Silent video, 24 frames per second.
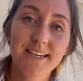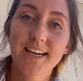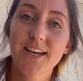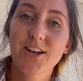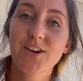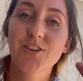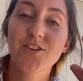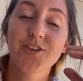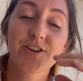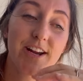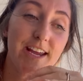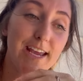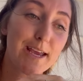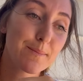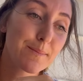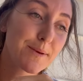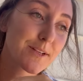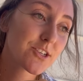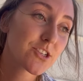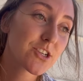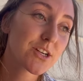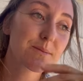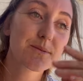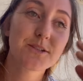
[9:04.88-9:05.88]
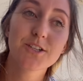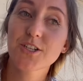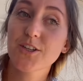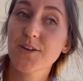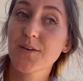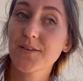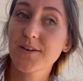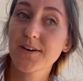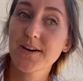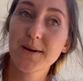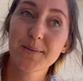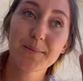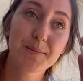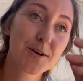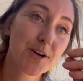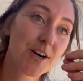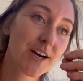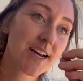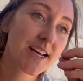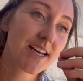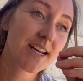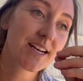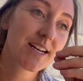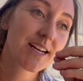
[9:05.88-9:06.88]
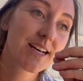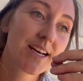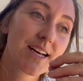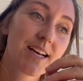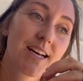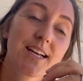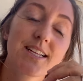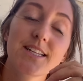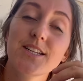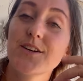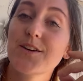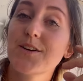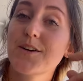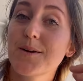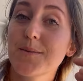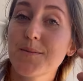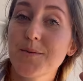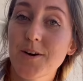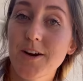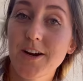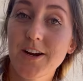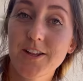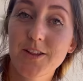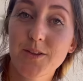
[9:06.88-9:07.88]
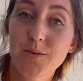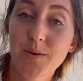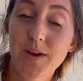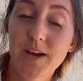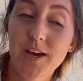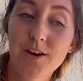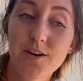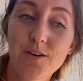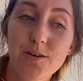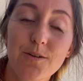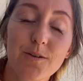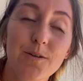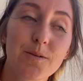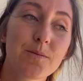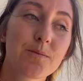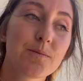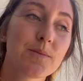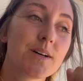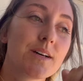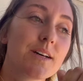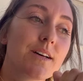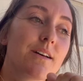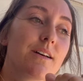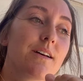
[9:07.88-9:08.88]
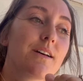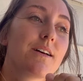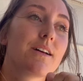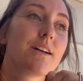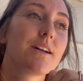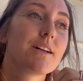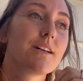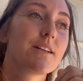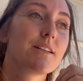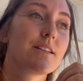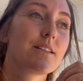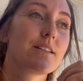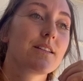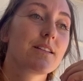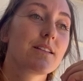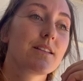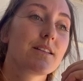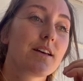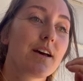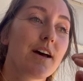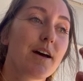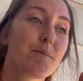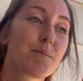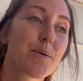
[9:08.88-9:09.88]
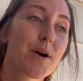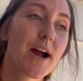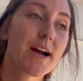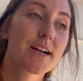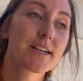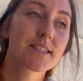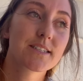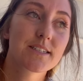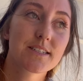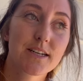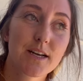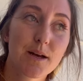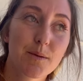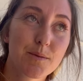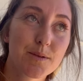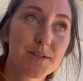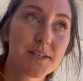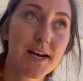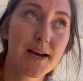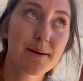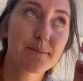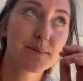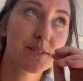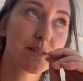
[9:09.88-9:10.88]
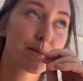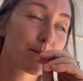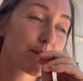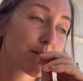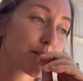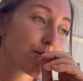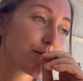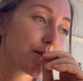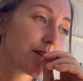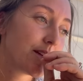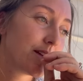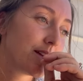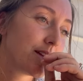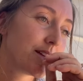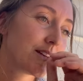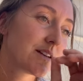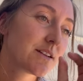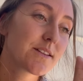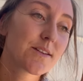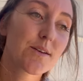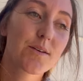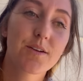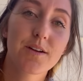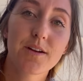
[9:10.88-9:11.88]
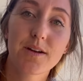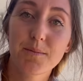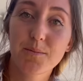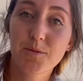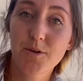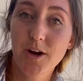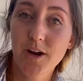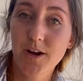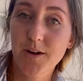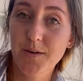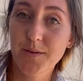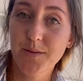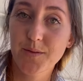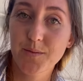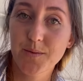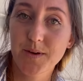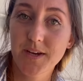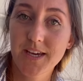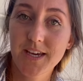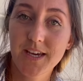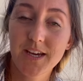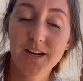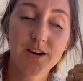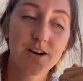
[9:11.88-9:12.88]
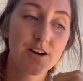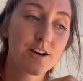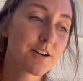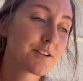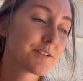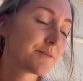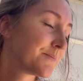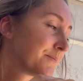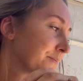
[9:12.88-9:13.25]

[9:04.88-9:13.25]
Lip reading: And on our camping trip, she loaded up great the way home. I practiced a couple times in between, loaded up great on the way here.